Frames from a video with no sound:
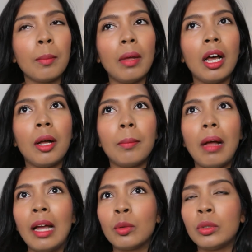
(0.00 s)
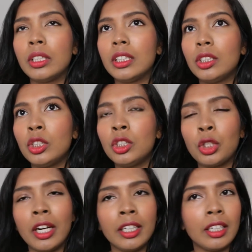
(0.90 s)
I was just
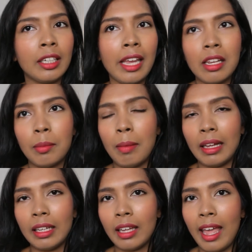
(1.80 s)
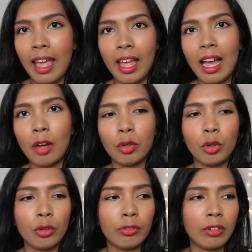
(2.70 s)
trying to get my hair out
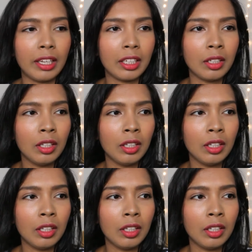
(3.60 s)
of like